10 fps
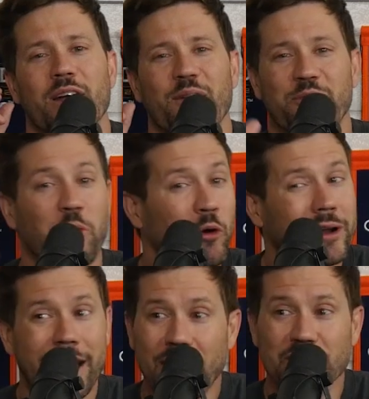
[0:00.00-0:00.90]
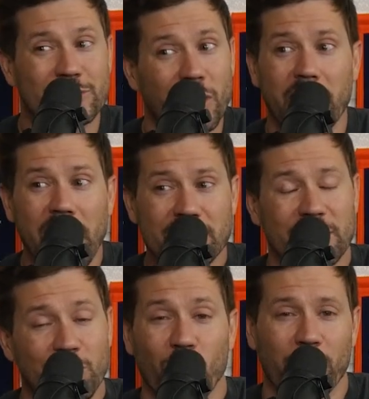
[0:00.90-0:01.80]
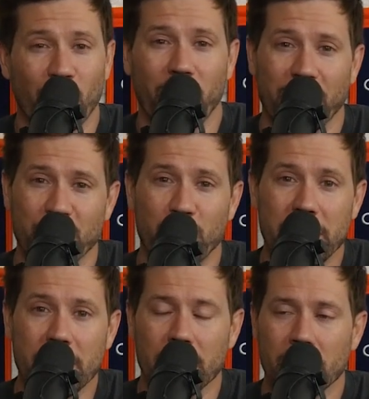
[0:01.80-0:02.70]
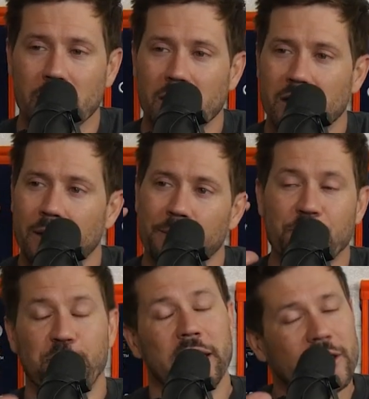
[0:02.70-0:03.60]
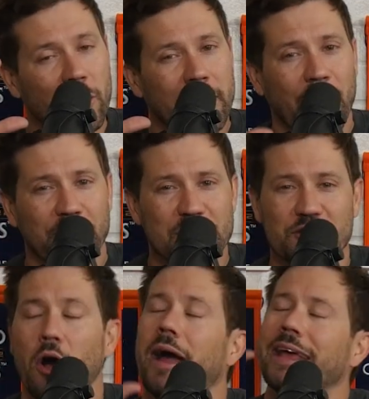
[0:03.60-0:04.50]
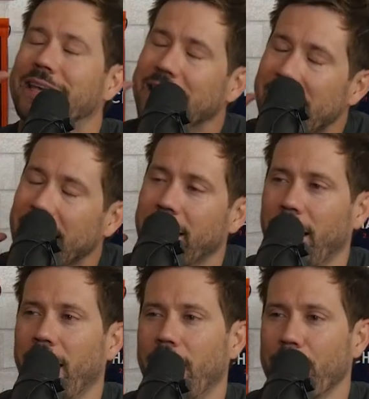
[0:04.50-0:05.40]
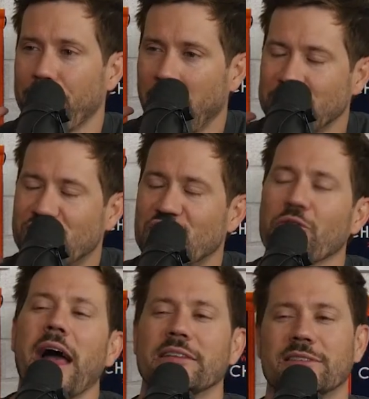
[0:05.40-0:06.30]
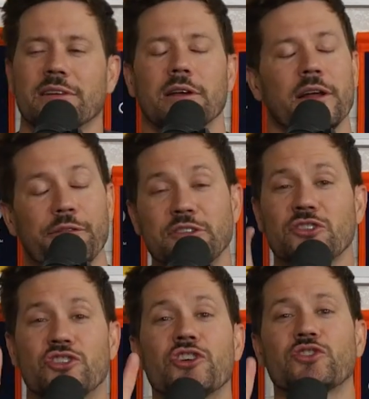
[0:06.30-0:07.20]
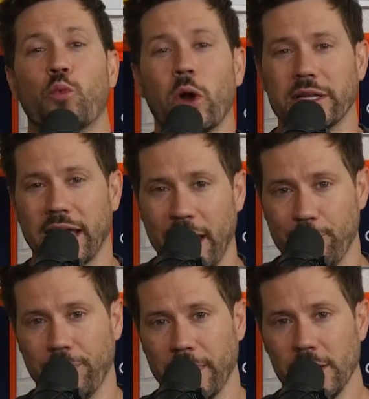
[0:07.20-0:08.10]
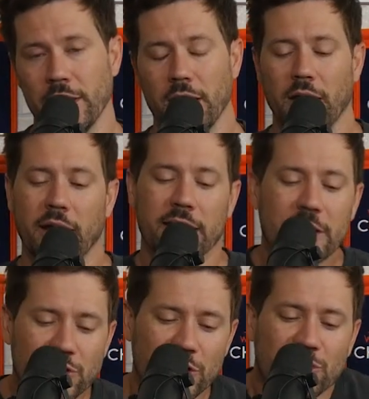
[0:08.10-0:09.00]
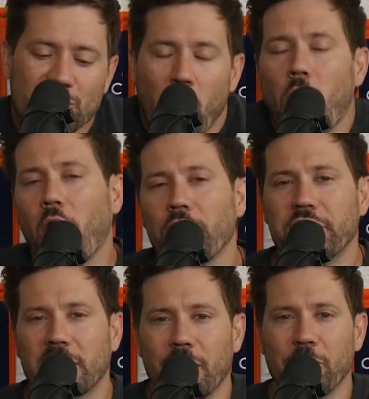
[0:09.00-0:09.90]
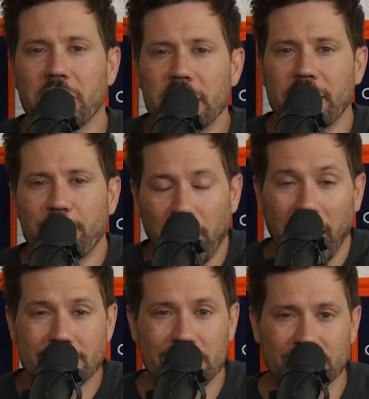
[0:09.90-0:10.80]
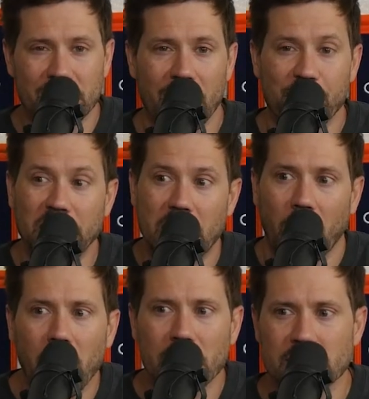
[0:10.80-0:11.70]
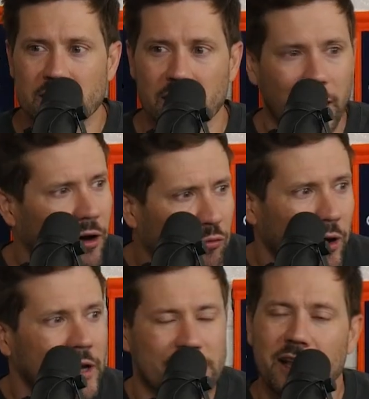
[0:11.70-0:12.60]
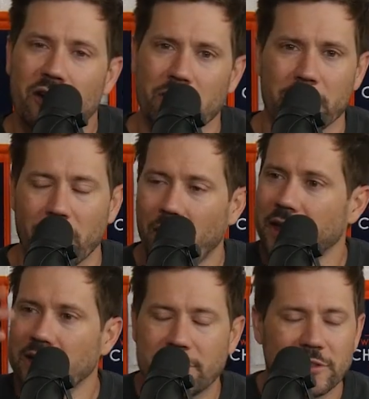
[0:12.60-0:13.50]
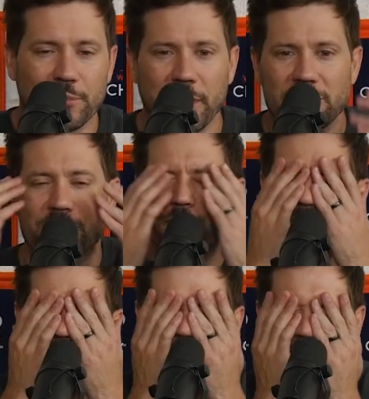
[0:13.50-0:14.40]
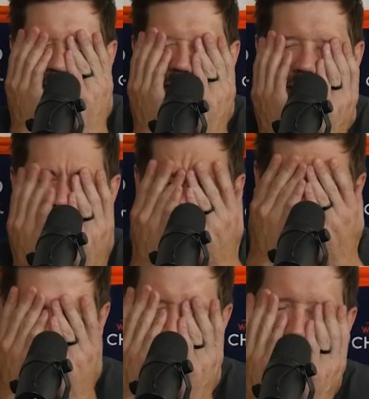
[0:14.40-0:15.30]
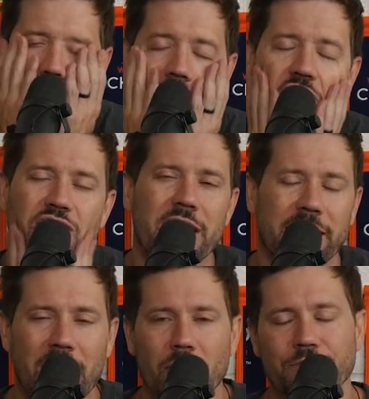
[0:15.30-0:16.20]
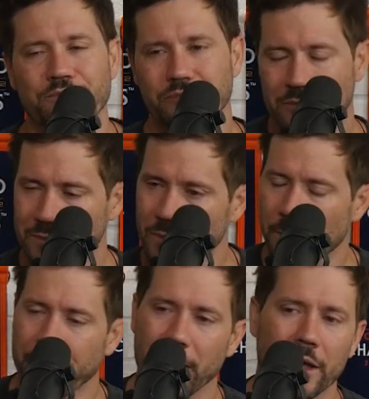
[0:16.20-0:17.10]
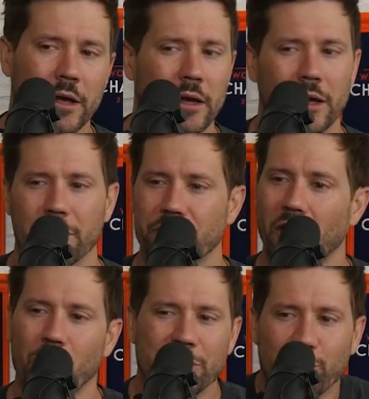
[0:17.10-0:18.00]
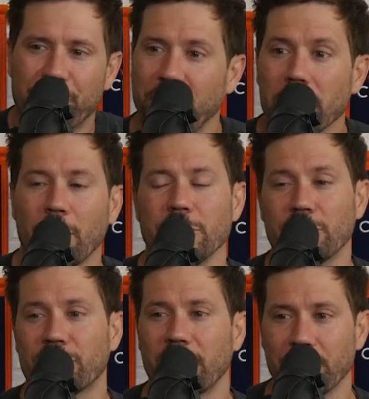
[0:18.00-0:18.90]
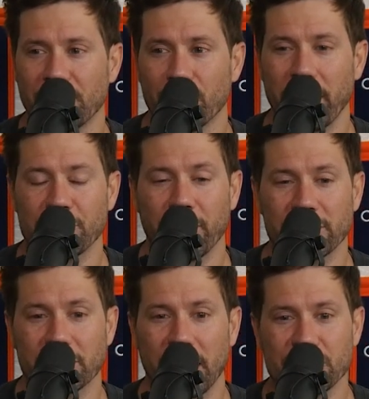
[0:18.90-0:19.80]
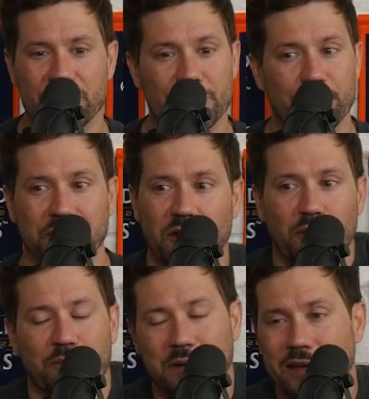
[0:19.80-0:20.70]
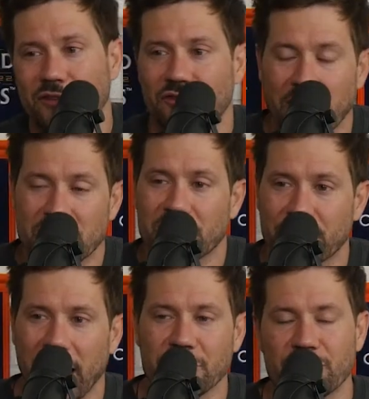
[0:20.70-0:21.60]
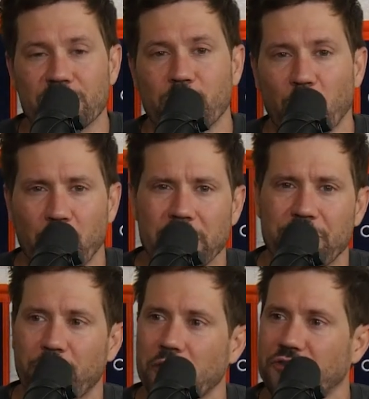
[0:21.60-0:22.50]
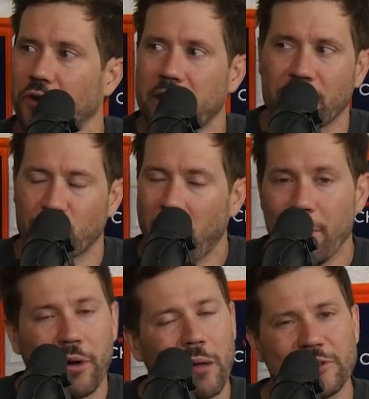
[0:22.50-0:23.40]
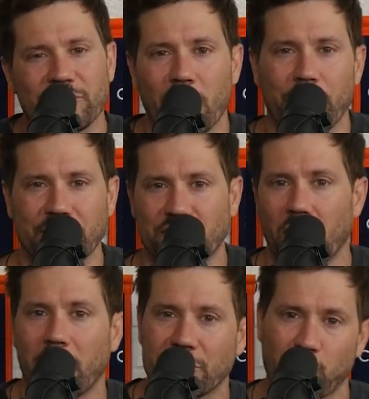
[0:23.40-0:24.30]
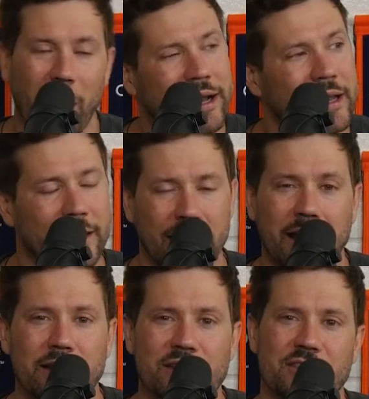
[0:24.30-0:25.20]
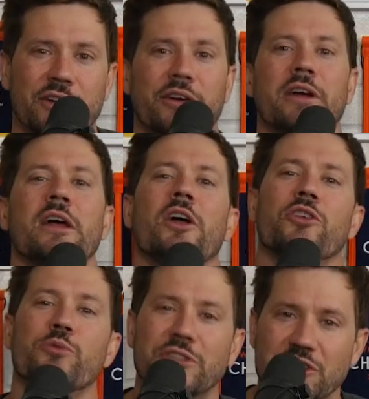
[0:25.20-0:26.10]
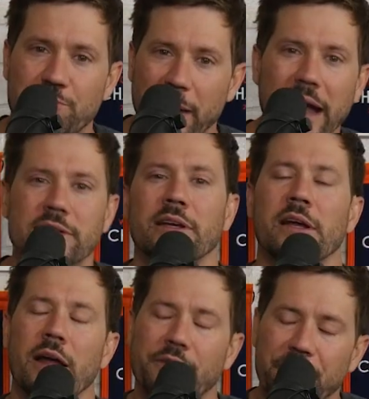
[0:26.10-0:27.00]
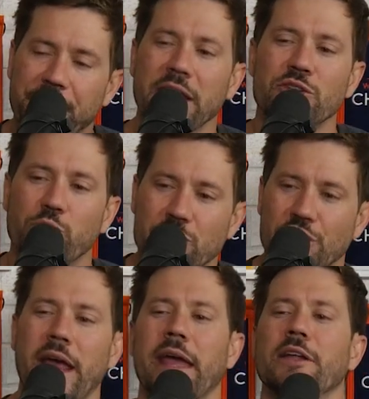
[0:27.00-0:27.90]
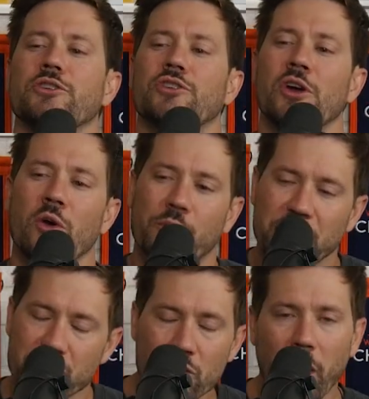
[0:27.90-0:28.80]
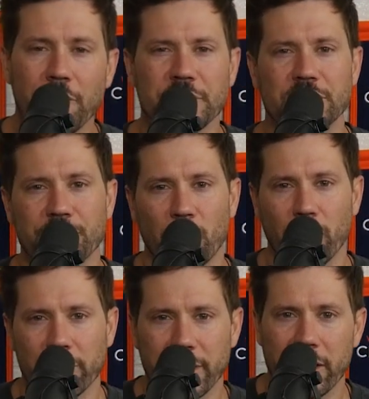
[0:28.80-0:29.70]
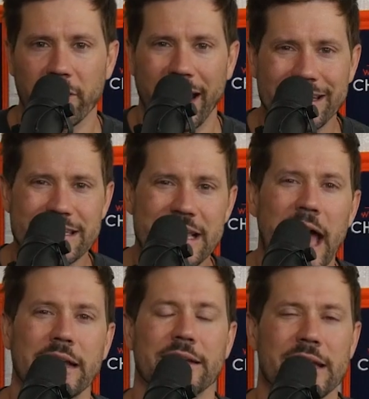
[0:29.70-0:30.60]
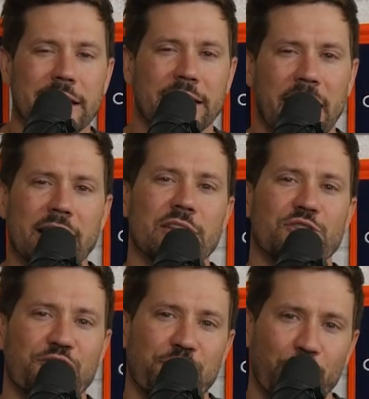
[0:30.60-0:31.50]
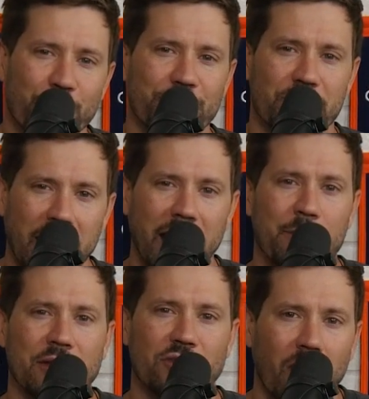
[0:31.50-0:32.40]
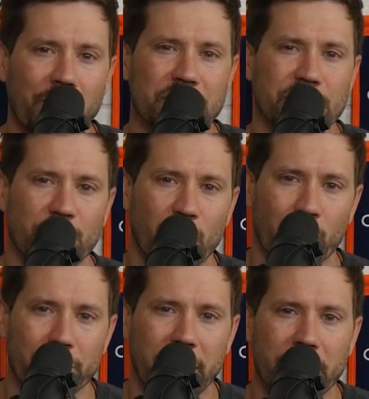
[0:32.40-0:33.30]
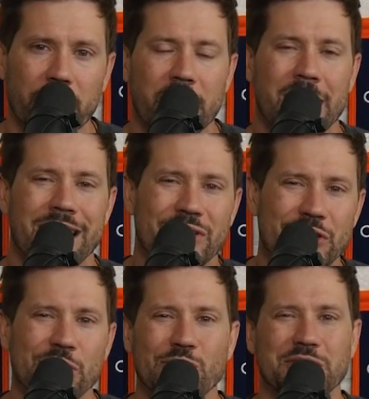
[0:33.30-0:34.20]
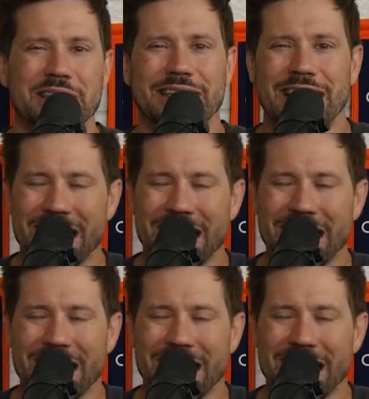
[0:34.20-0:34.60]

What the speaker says: that we're going to have to start asking more and more every week, depending on how things go. And again, I stress, this is just one game. It's just so hard to come with anything positive today because of what I said earlier, all that anticipation for a new season and to see how things shake out. You know, we felt like we took steps in the right direction last year, but there were big stretches of last year that were really frustrating. It's why Bobby Slowick is gone. It's why Nick Caley is here. You expect that things will change with a new offensive coordinator, and yet Nick Caley's first game as offensive coordinator yielded